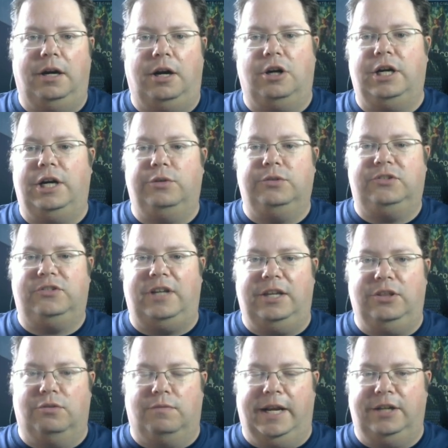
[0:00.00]
are
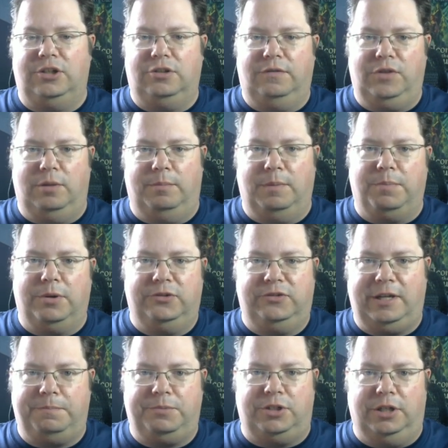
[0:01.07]
outside the range of human
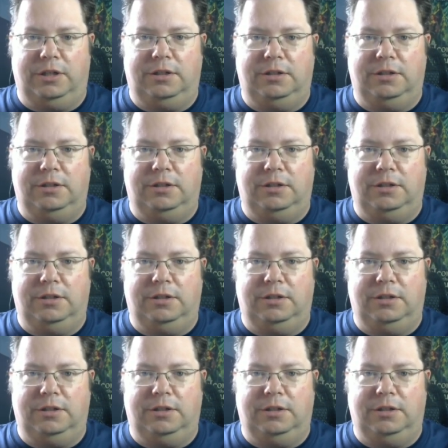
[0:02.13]
perception?